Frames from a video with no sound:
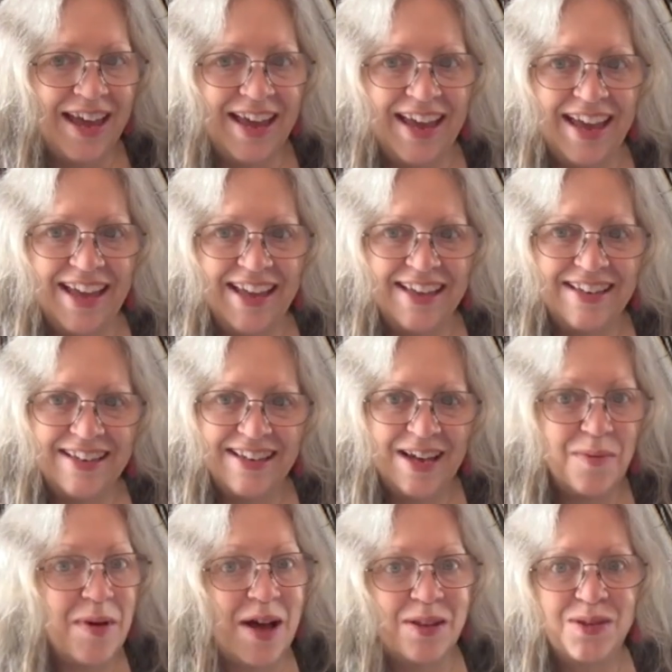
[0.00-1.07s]
and
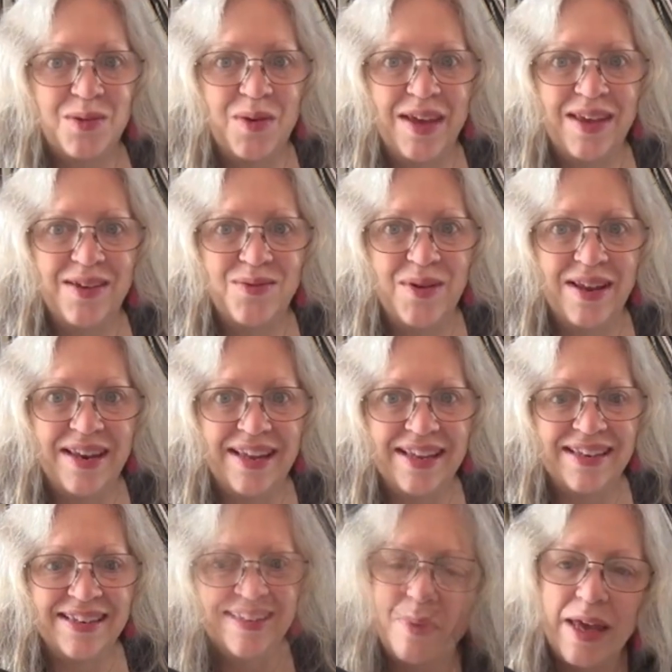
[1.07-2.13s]
come out the way you went
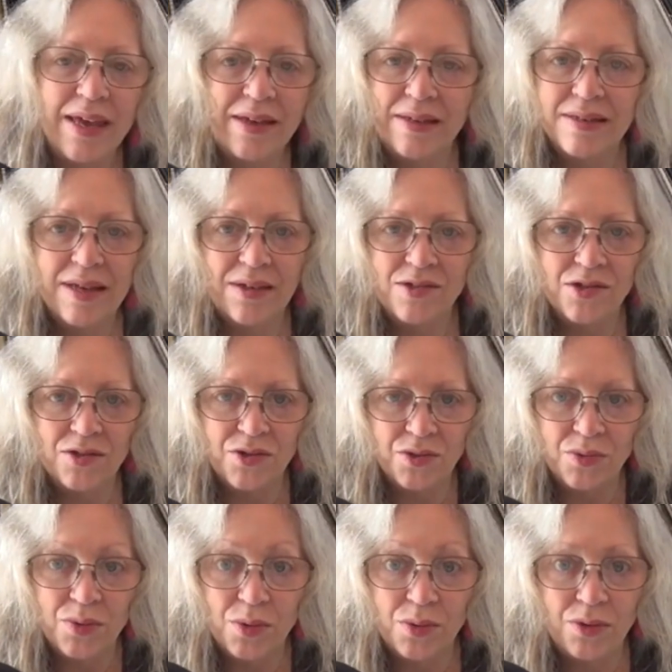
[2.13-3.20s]
in, paying attention to
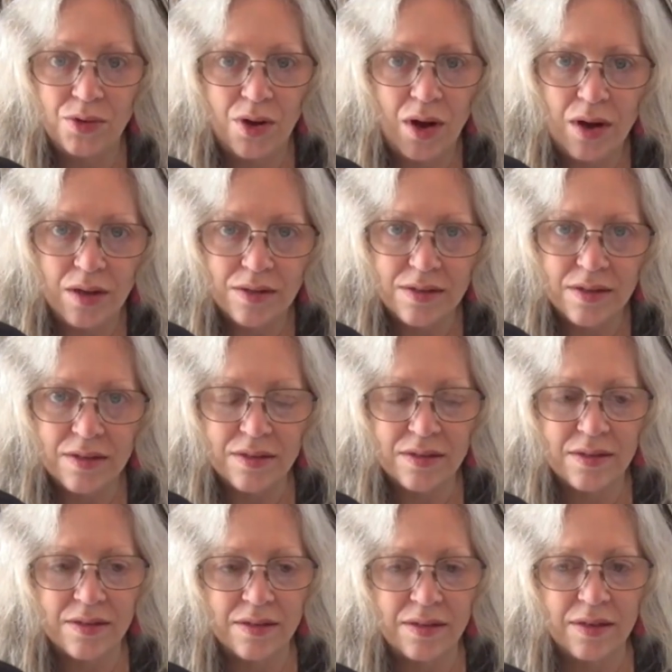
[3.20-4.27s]
root
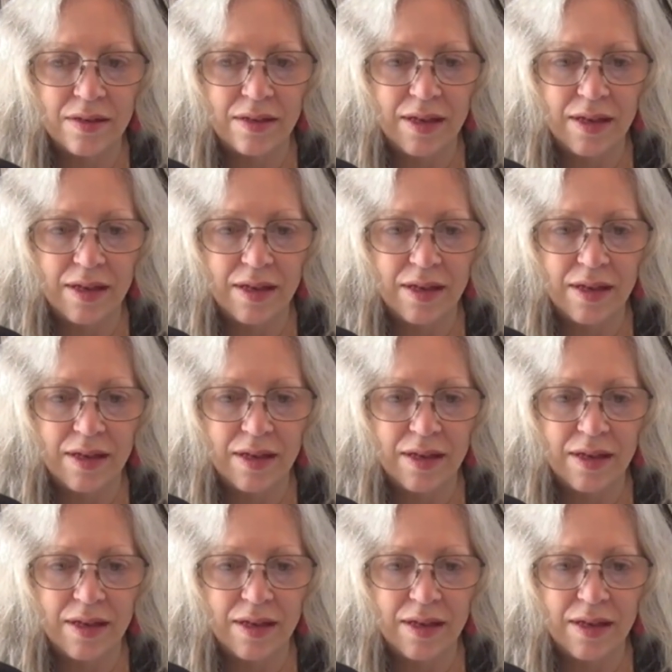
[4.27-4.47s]
causes.